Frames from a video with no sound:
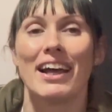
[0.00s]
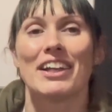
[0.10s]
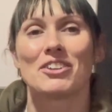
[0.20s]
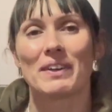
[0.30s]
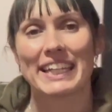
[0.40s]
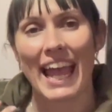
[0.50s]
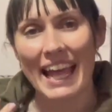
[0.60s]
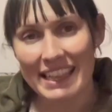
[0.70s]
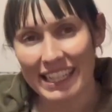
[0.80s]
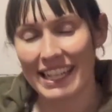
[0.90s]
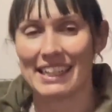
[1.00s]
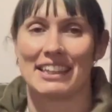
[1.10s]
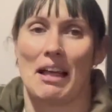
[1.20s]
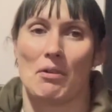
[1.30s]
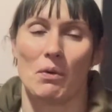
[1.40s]
So again, the kids
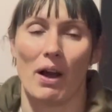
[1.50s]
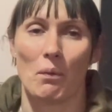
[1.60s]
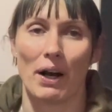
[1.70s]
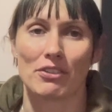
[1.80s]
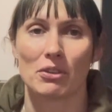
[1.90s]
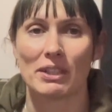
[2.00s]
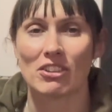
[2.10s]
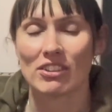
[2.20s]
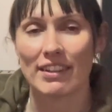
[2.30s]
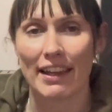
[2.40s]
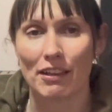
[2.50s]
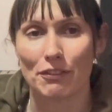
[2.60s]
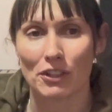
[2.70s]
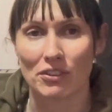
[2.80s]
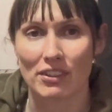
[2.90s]
slept quite well, so we just ate a
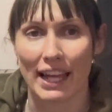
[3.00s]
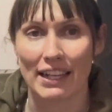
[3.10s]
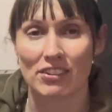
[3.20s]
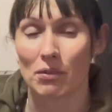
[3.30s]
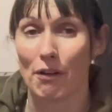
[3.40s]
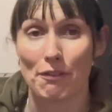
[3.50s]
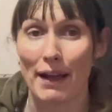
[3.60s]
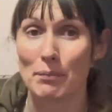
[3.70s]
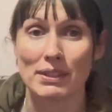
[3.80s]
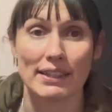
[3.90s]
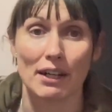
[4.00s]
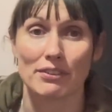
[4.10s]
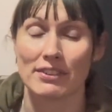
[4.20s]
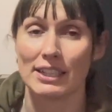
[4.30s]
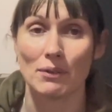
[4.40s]
few snacks. So I found myself
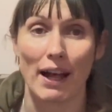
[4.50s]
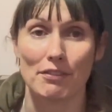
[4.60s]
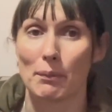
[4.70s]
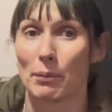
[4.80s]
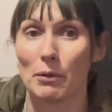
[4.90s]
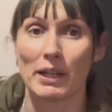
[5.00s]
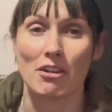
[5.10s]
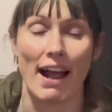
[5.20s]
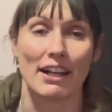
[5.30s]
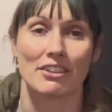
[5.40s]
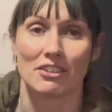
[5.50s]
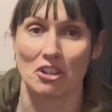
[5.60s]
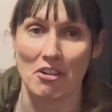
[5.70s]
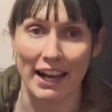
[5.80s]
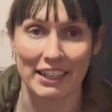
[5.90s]
still having Bluey crackers and
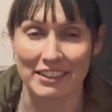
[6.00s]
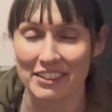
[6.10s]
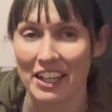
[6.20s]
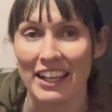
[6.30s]
crackers